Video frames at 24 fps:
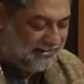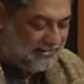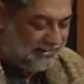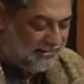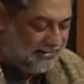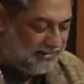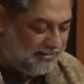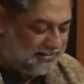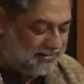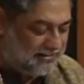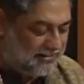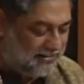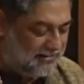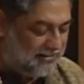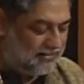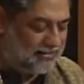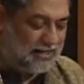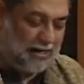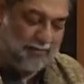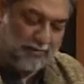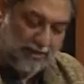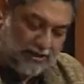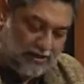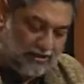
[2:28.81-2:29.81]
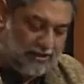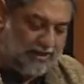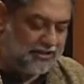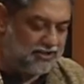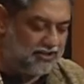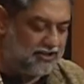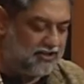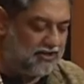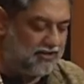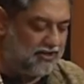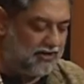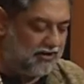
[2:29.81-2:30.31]
He is a chemical
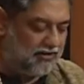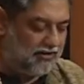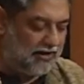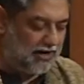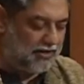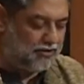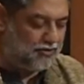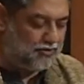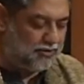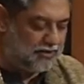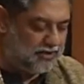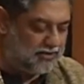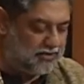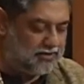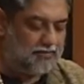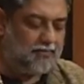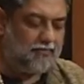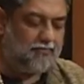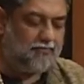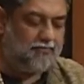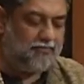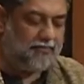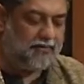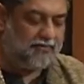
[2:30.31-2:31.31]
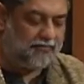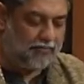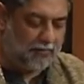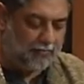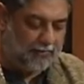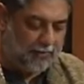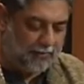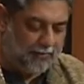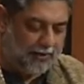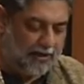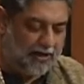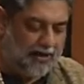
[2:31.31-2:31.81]
engineering graduate from
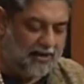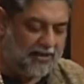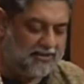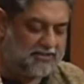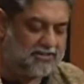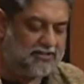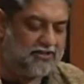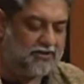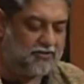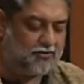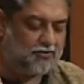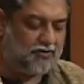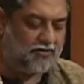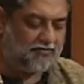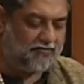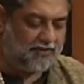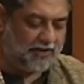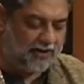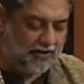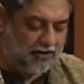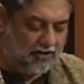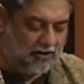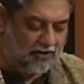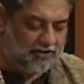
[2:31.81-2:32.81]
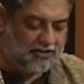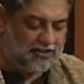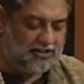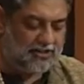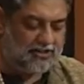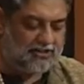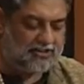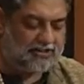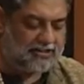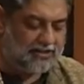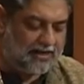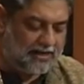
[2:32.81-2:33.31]
the Birla Institute of Technology
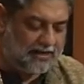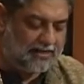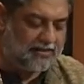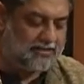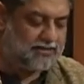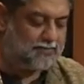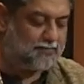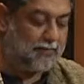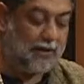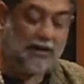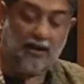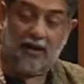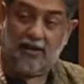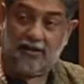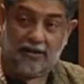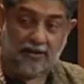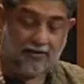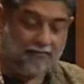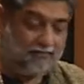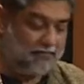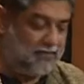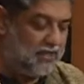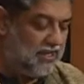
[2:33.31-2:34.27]
and Science, Pilani.